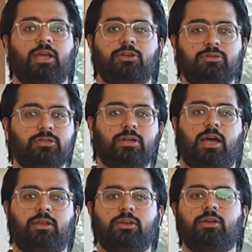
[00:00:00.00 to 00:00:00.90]
Introduce an
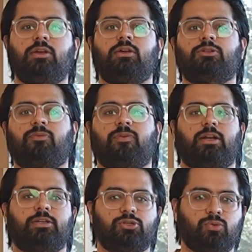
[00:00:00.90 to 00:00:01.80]
island to provide
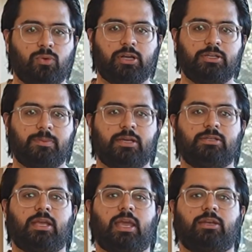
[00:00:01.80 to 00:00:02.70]
additional working
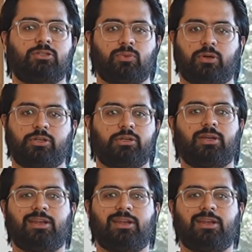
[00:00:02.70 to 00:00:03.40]
space and storage.